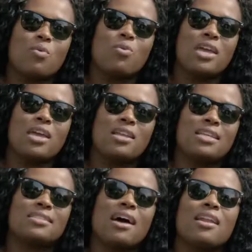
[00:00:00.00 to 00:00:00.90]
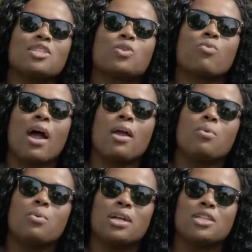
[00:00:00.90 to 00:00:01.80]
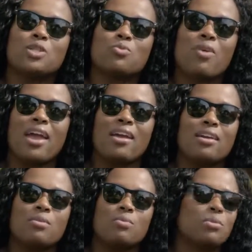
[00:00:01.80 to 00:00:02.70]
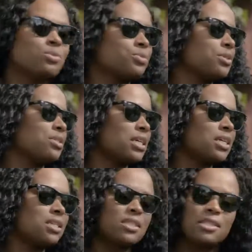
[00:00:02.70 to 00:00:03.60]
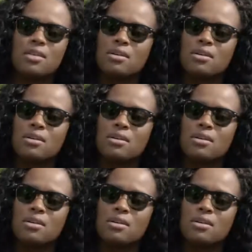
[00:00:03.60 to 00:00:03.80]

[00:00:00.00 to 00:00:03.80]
we decided to write, we wanted to write what was real to us.